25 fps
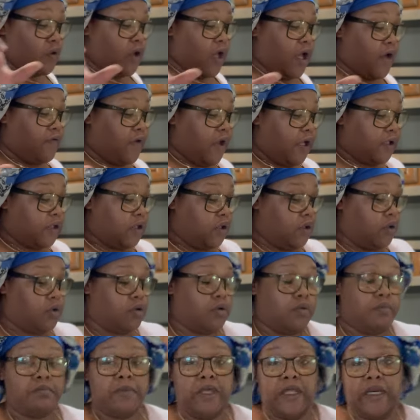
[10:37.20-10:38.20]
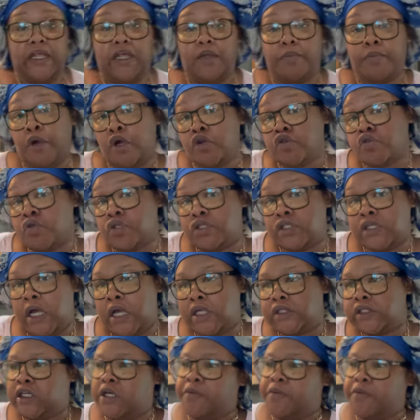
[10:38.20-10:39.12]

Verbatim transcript: have like little mini person sized